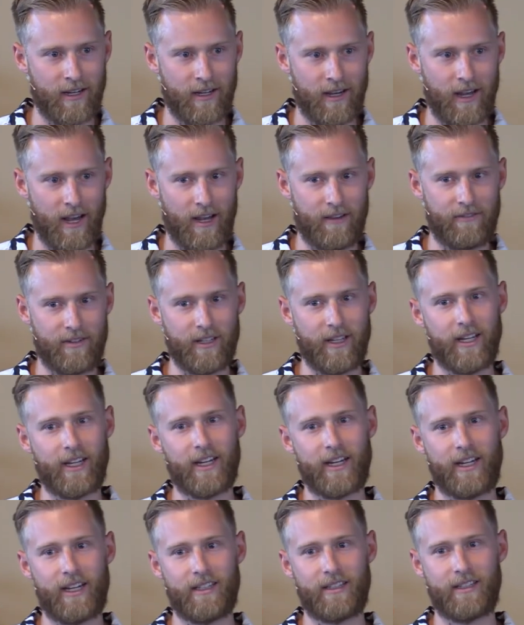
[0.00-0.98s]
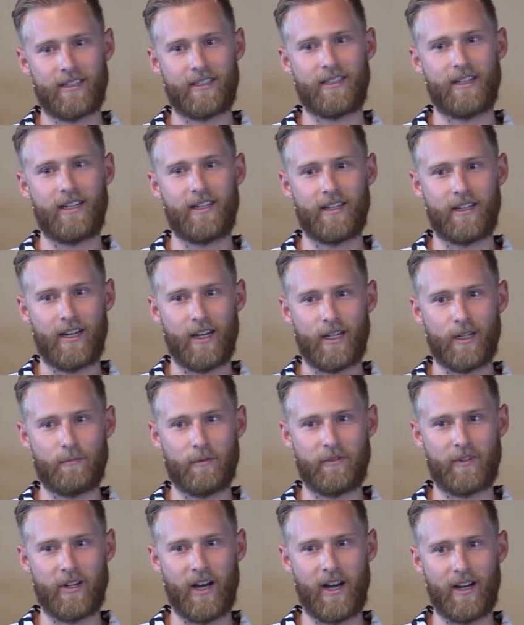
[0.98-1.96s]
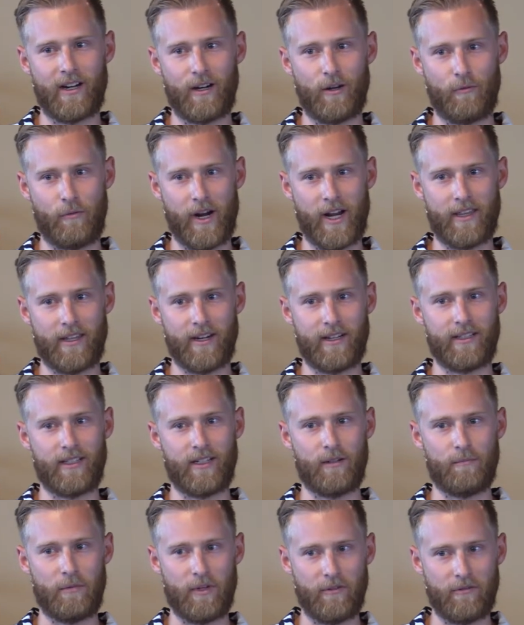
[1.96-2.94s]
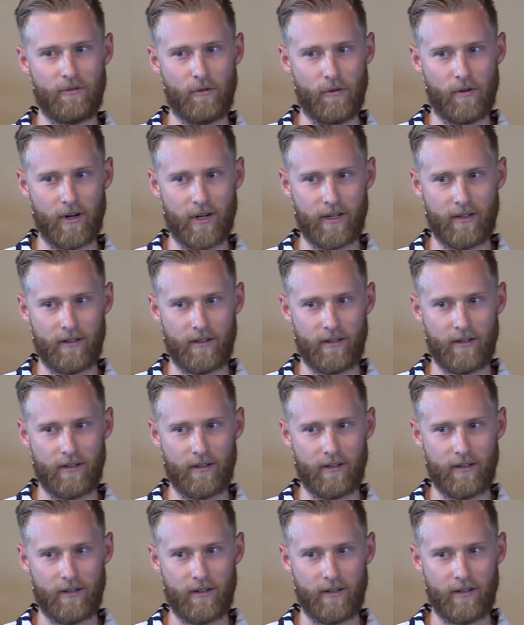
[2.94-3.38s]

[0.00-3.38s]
I feel like I get to see the kingdom of God in a way that I didn't before.